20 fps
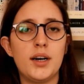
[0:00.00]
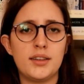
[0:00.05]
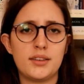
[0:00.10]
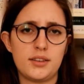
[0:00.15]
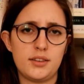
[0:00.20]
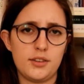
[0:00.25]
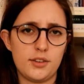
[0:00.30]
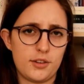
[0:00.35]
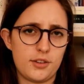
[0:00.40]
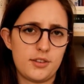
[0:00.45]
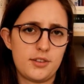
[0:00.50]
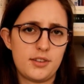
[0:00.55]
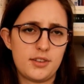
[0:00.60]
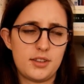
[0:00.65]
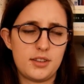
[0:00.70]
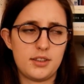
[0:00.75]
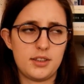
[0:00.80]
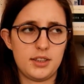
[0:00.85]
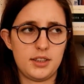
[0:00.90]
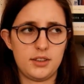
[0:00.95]
has not
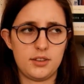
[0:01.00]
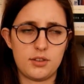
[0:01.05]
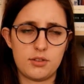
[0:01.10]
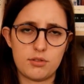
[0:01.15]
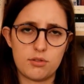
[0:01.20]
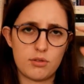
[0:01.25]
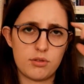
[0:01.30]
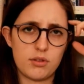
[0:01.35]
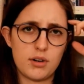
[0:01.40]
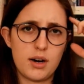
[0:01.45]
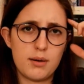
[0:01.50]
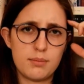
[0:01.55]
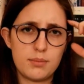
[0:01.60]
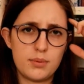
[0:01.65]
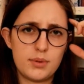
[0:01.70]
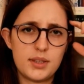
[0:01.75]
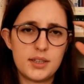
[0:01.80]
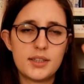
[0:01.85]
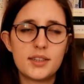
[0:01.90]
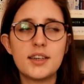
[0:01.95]
seen
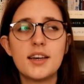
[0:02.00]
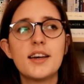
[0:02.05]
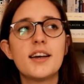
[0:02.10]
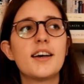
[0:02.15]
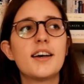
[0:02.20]
Scrubs,